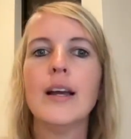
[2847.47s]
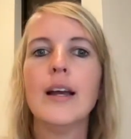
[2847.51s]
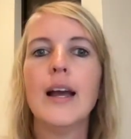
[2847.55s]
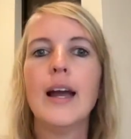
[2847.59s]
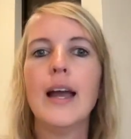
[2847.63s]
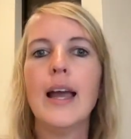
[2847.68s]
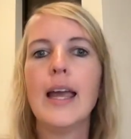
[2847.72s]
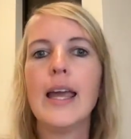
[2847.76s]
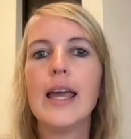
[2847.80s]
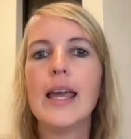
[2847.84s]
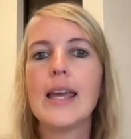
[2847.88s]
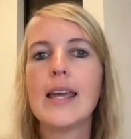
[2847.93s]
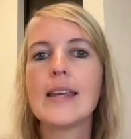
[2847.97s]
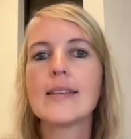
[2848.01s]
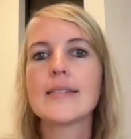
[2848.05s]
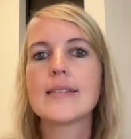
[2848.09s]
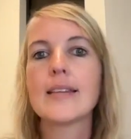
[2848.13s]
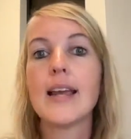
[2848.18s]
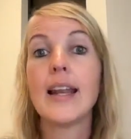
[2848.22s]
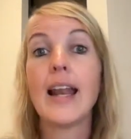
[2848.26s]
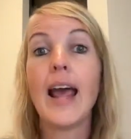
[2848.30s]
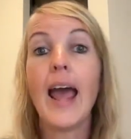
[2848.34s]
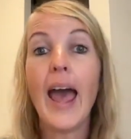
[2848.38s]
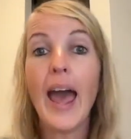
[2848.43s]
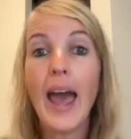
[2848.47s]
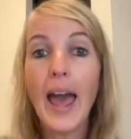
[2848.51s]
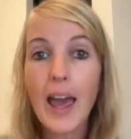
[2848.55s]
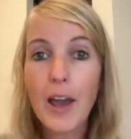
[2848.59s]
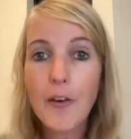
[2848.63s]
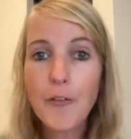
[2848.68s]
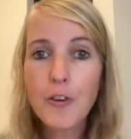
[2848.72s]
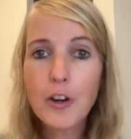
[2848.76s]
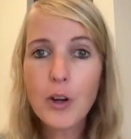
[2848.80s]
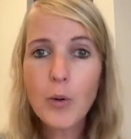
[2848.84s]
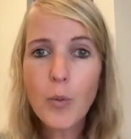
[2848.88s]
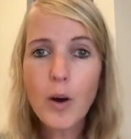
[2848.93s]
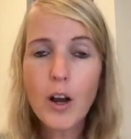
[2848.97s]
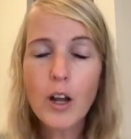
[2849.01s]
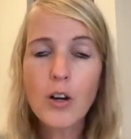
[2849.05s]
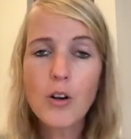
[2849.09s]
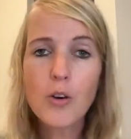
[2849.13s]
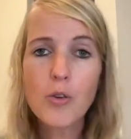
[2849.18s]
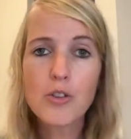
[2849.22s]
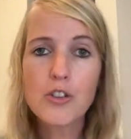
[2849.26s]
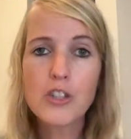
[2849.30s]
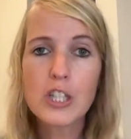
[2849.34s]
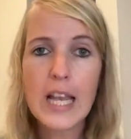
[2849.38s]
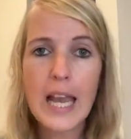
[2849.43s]
is that everyone
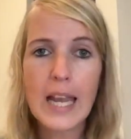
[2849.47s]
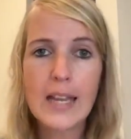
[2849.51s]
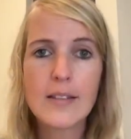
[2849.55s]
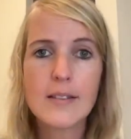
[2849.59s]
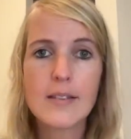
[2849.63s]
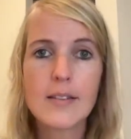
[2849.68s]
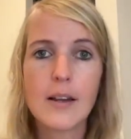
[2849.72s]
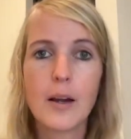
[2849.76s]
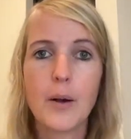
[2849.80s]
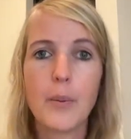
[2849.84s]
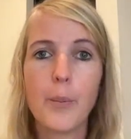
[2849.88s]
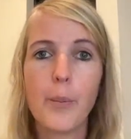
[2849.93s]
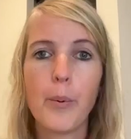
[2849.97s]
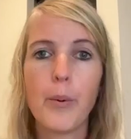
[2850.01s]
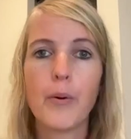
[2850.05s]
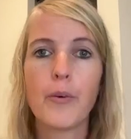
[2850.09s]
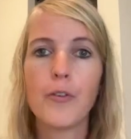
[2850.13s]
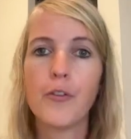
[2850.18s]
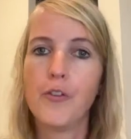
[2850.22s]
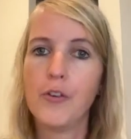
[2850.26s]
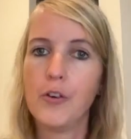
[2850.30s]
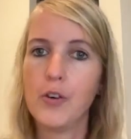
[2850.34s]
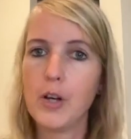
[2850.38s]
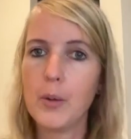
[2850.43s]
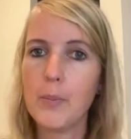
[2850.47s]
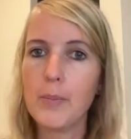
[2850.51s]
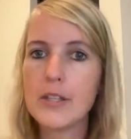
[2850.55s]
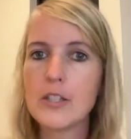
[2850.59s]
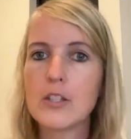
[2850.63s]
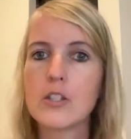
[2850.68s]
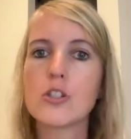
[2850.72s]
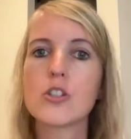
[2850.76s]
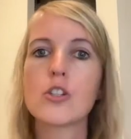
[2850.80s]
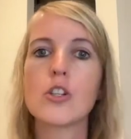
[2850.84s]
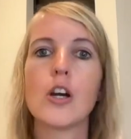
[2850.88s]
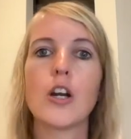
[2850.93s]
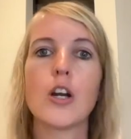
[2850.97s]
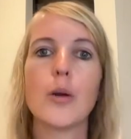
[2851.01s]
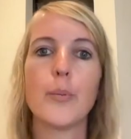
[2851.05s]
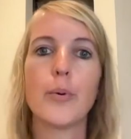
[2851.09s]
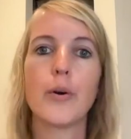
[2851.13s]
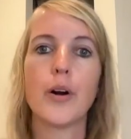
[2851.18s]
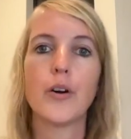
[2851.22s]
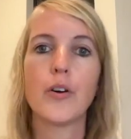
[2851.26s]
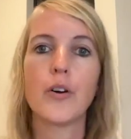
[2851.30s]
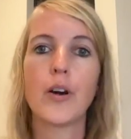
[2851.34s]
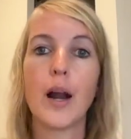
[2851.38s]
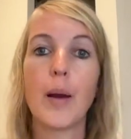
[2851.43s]
who signs up for the Business Starter
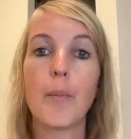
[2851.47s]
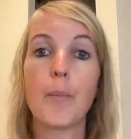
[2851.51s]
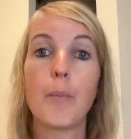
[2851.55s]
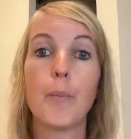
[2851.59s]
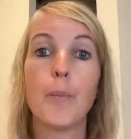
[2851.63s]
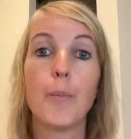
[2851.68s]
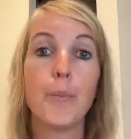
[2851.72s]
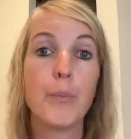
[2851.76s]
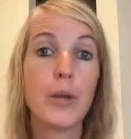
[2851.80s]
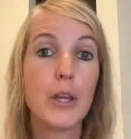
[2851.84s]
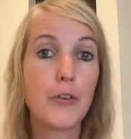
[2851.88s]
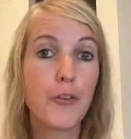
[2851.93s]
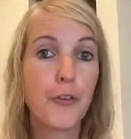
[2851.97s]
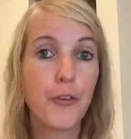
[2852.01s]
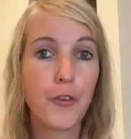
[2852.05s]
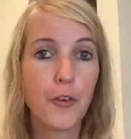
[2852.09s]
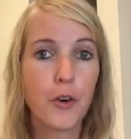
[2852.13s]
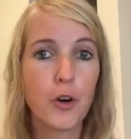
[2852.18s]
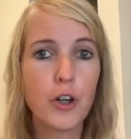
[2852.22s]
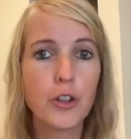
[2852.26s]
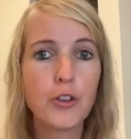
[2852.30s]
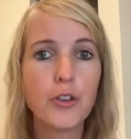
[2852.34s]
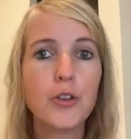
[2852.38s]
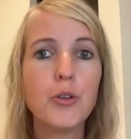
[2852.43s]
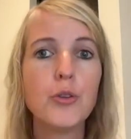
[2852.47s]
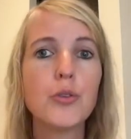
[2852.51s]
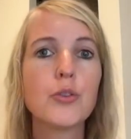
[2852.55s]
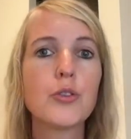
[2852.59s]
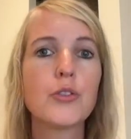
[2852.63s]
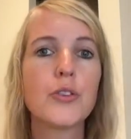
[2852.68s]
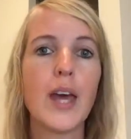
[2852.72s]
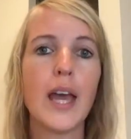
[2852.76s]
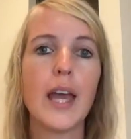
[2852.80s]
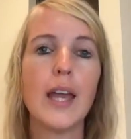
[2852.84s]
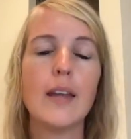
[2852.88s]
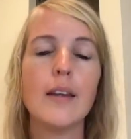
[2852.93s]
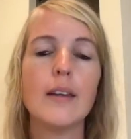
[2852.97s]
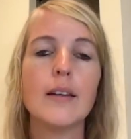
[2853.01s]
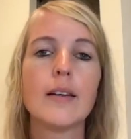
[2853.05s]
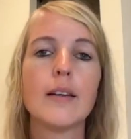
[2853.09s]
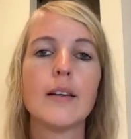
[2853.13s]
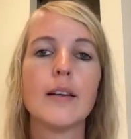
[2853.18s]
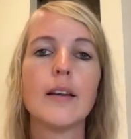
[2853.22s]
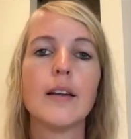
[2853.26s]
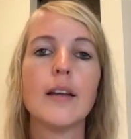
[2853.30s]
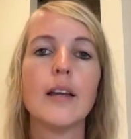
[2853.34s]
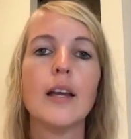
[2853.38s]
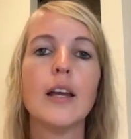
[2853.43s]
program before Tuesday
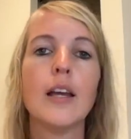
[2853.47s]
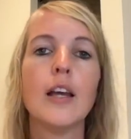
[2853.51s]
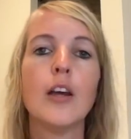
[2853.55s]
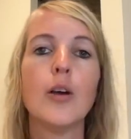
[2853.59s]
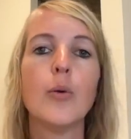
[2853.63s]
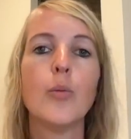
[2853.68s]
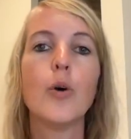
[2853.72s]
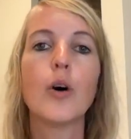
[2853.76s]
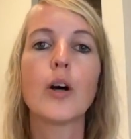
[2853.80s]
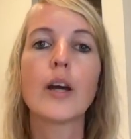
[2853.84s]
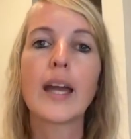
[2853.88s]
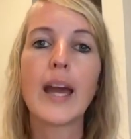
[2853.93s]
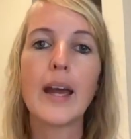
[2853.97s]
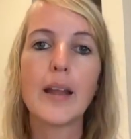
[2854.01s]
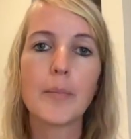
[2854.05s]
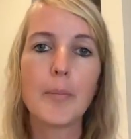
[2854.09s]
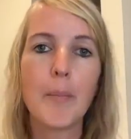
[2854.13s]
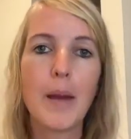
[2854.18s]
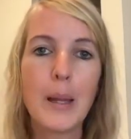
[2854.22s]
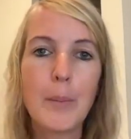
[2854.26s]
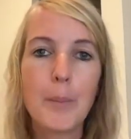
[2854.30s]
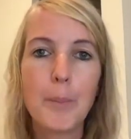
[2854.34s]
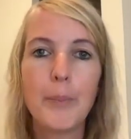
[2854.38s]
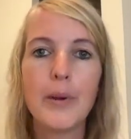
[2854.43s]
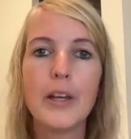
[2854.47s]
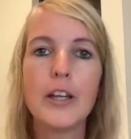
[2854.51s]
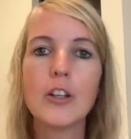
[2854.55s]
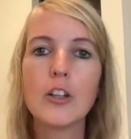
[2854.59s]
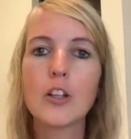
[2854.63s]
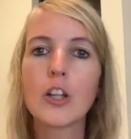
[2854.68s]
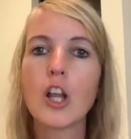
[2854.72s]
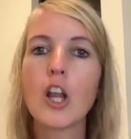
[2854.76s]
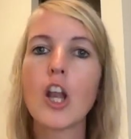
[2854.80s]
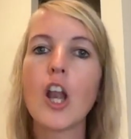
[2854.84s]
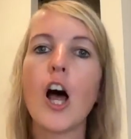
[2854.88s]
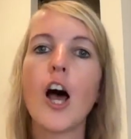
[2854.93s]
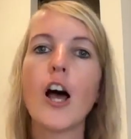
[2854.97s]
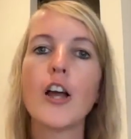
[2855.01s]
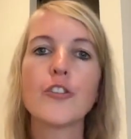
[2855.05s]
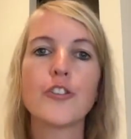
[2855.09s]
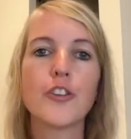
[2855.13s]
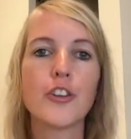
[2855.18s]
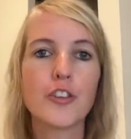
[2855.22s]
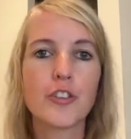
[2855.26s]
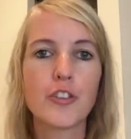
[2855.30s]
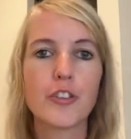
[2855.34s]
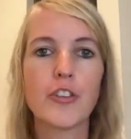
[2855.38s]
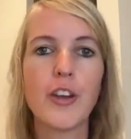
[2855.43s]
will get my Build, Launch
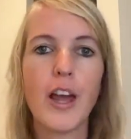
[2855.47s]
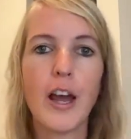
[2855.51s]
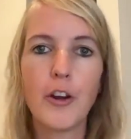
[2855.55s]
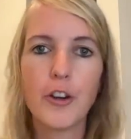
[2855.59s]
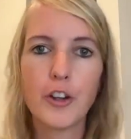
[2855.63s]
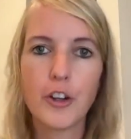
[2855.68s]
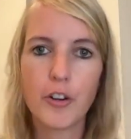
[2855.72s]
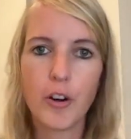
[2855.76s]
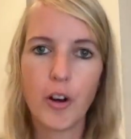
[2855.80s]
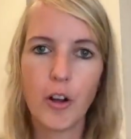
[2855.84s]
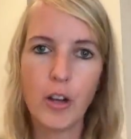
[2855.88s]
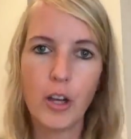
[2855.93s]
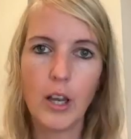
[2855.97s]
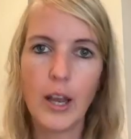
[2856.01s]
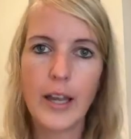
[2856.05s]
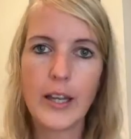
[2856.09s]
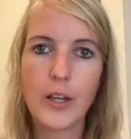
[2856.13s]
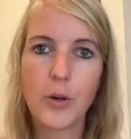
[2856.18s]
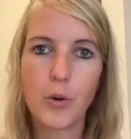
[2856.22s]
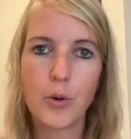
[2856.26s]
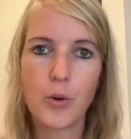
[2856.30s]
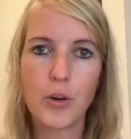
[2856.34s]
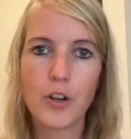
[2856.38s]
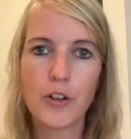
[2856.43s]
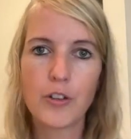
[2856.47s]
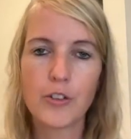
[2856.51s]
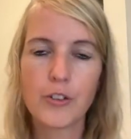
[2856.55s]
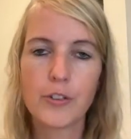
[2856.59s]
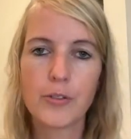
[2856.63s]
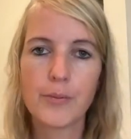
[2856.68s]
and Sell Your Online course.